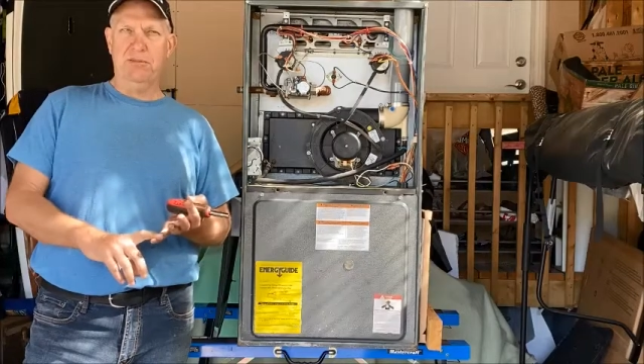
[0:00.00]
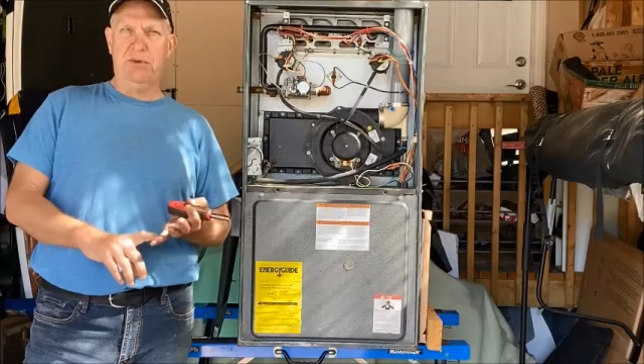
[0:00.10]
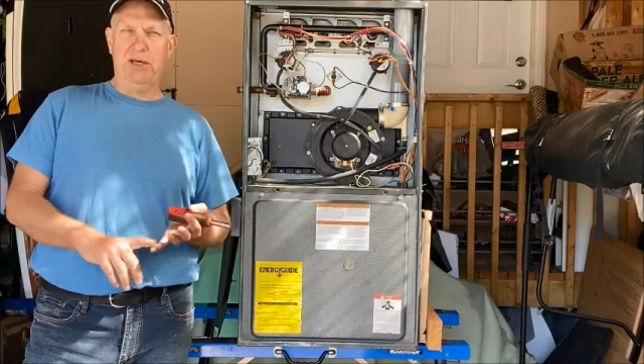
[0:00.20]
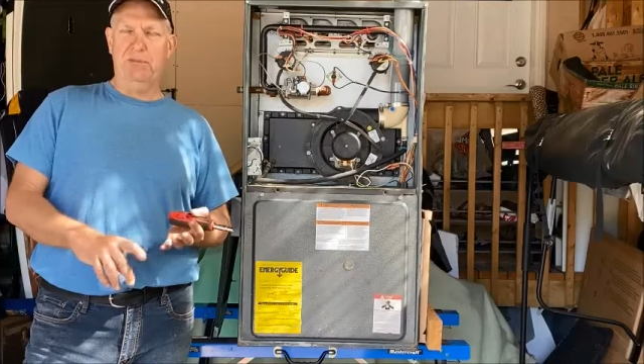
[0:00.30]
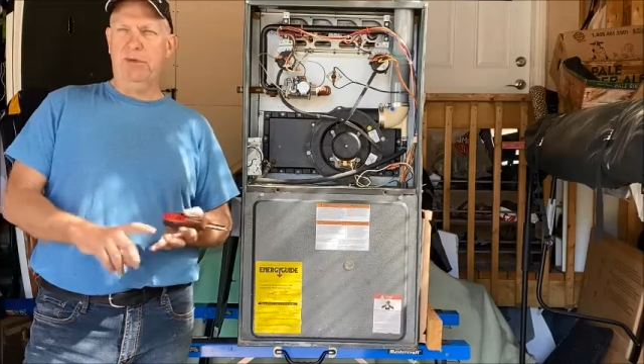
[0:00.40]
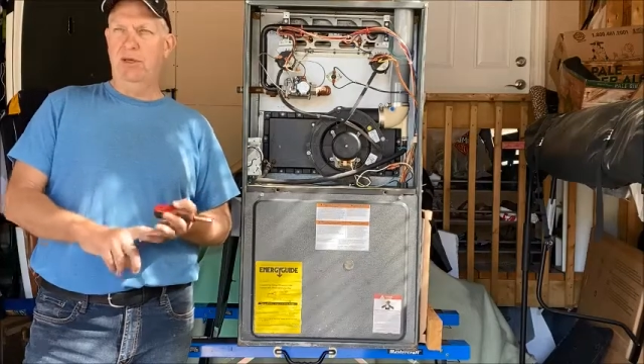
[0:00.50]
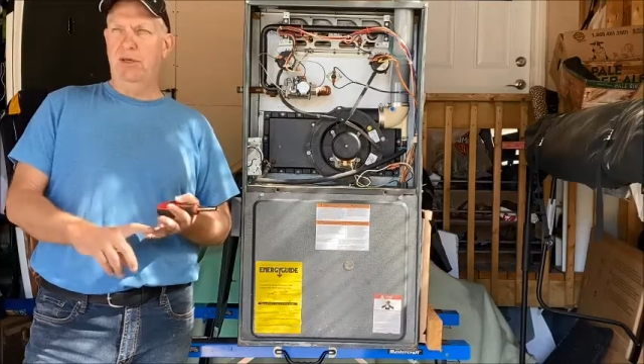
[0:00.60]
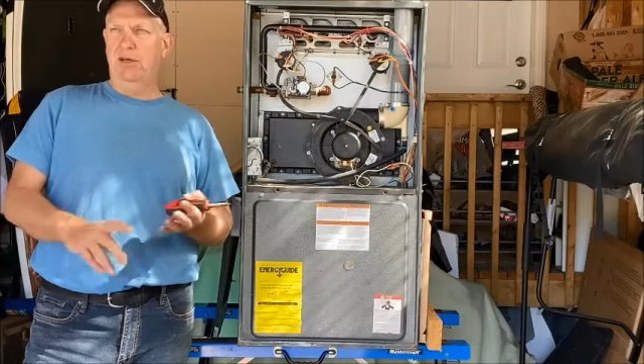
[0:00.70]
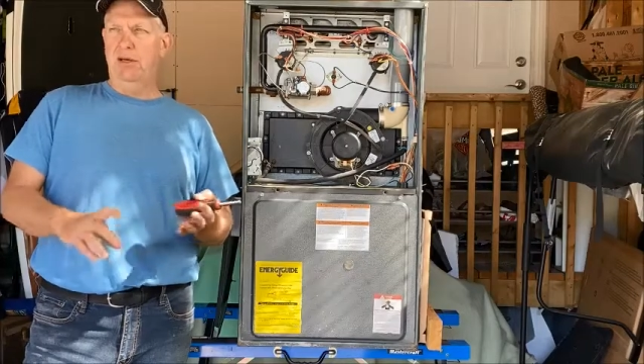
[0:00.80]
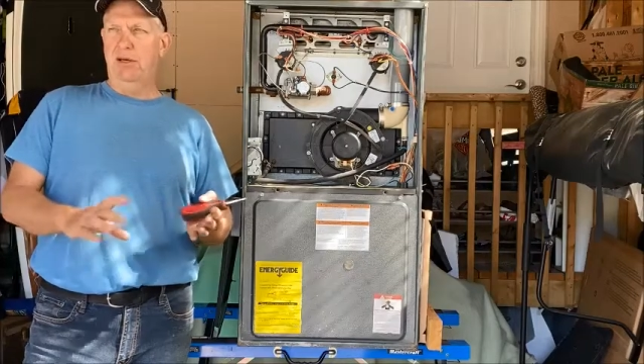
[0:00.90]
pipe,
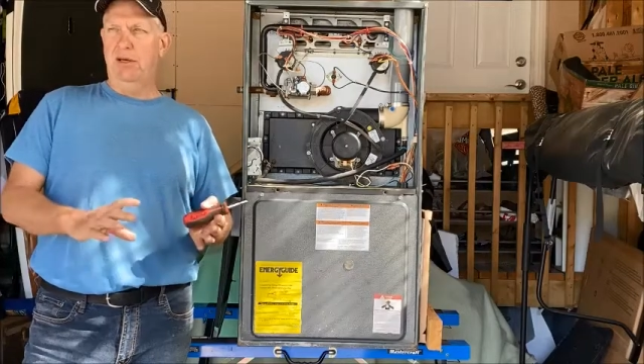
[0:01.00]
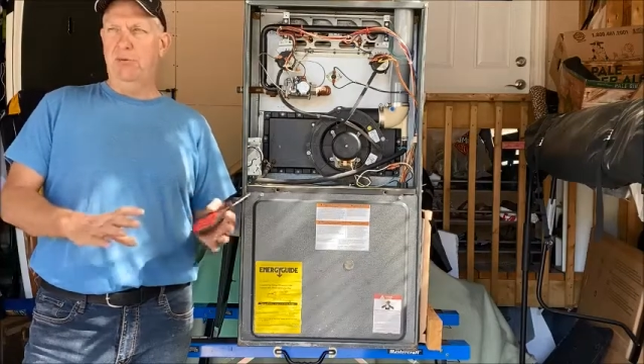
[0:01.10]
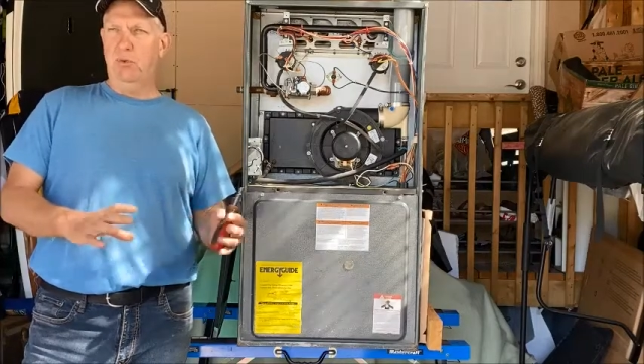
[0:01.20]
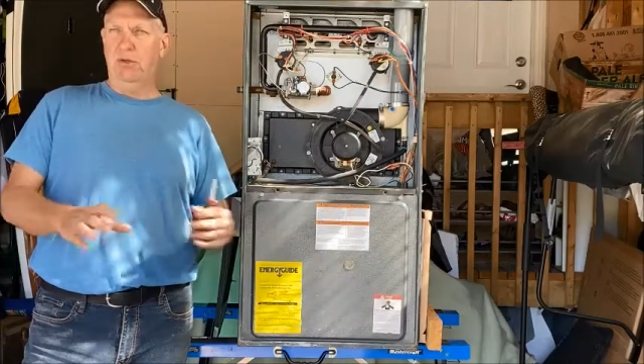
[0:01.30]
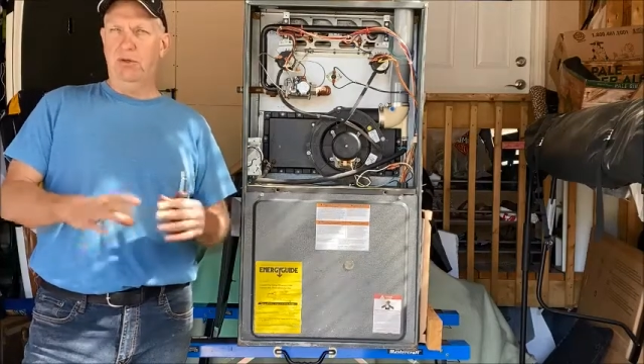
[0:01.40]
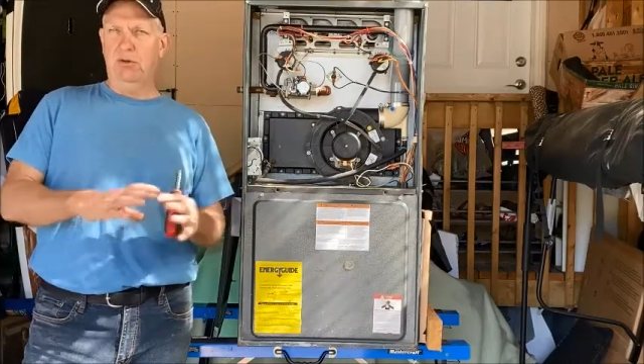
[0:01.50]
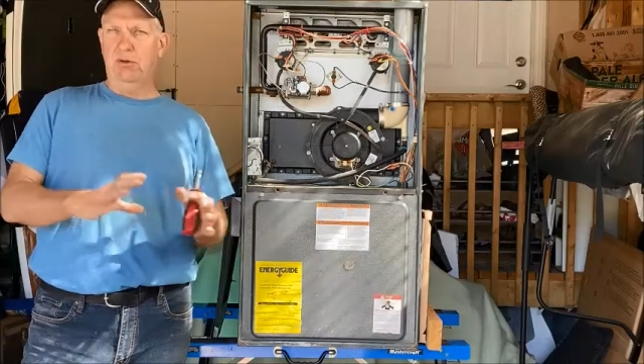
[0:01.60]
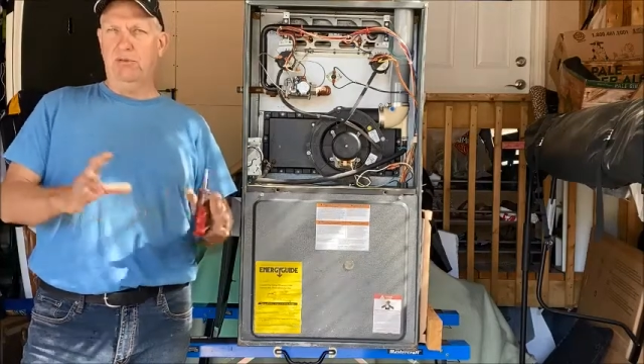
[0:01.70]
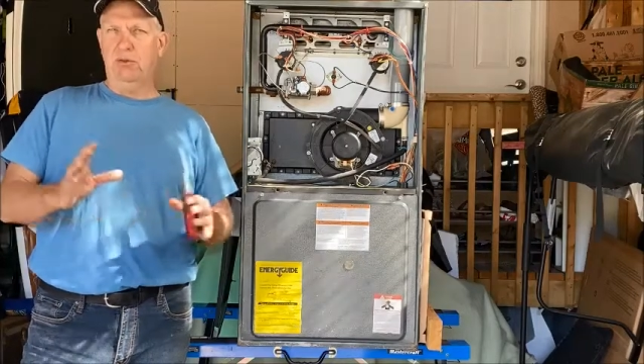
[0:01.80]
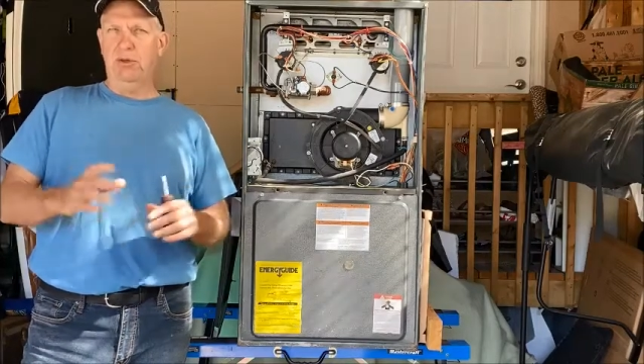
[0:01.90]
what to
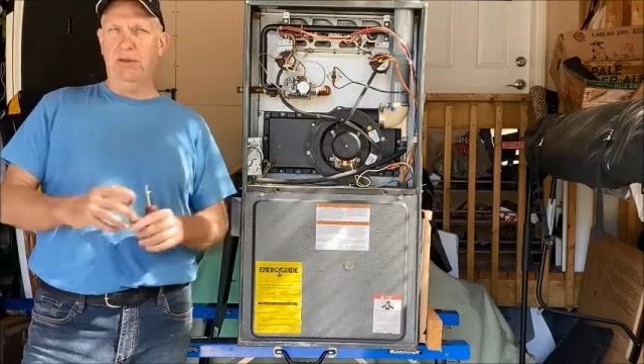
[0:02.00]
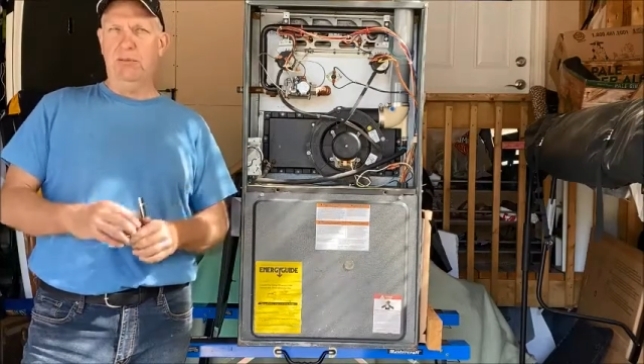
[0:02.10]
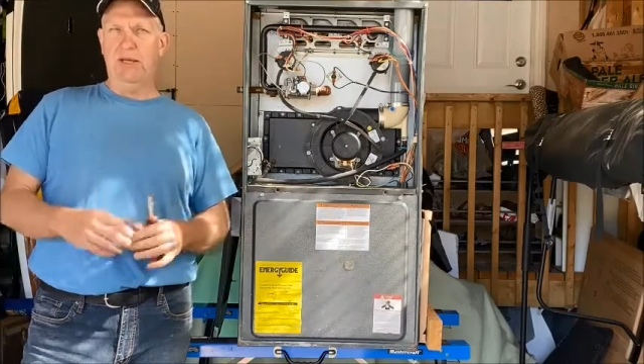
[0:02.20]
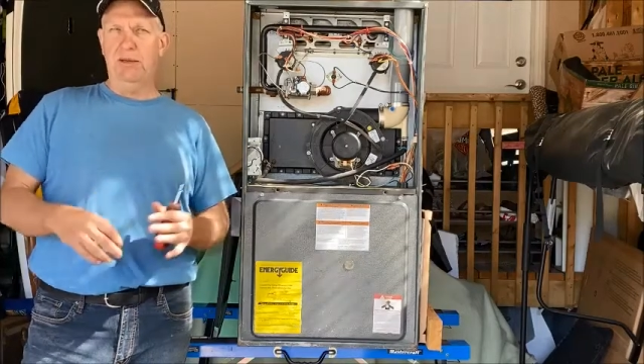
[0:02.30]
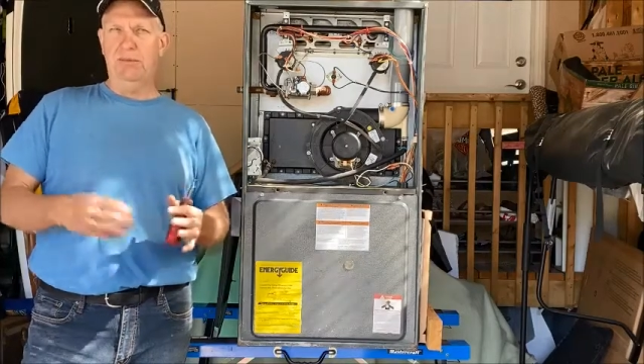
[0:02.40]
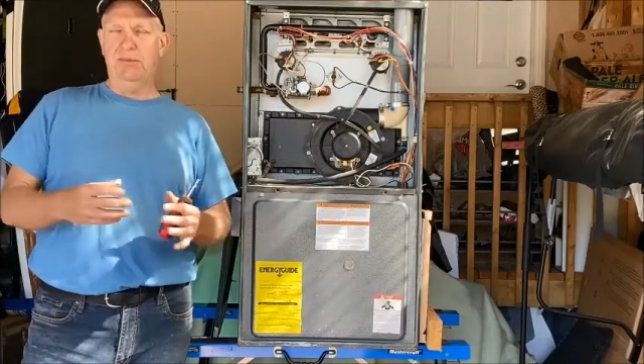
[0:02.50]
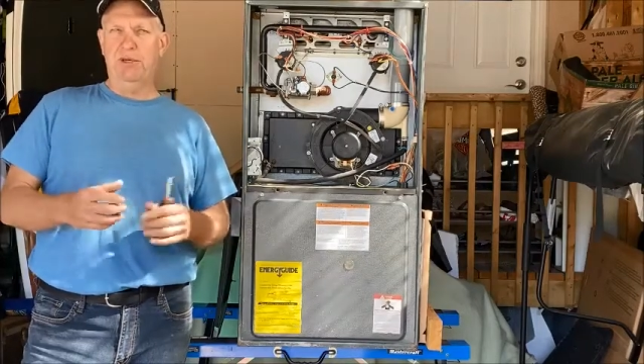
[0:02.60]
look for on the pipe,